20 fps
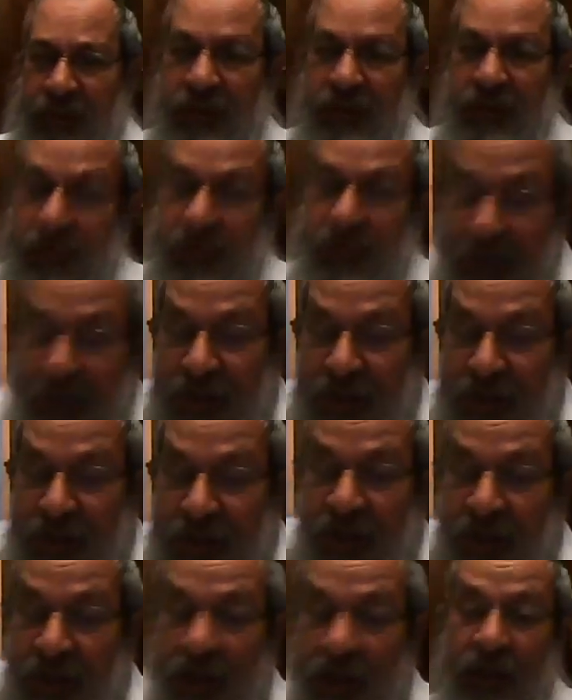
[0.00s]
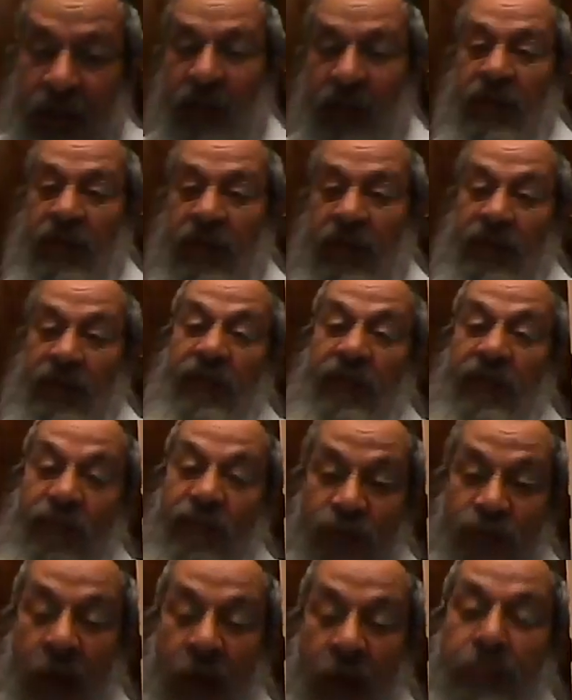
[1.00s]
especially
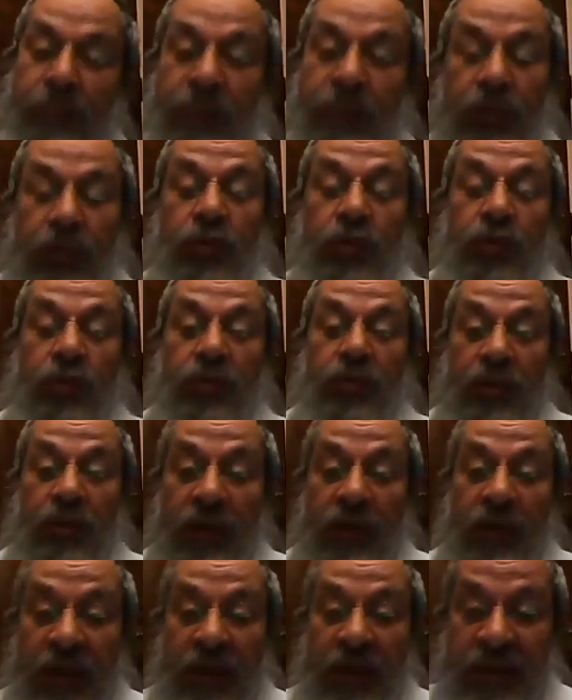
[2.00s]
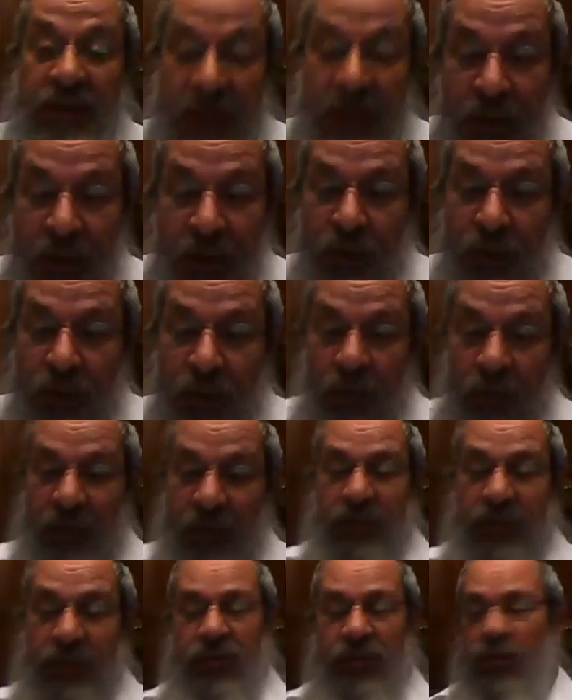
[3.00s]
from his
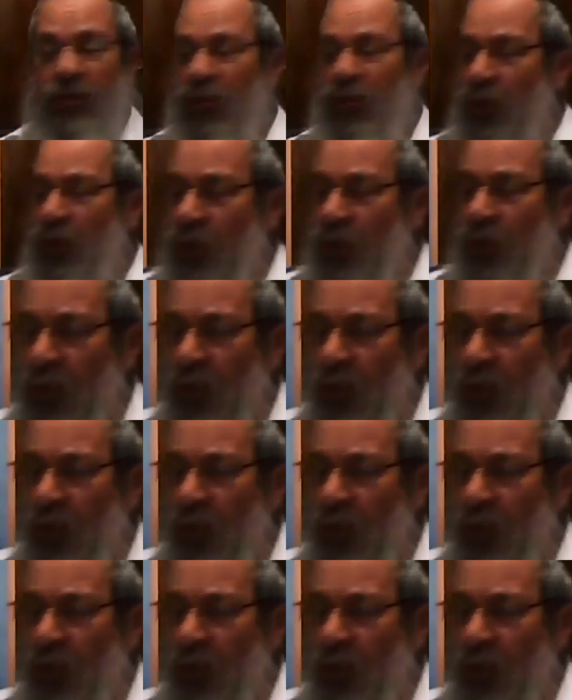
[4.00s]
in-laws, who were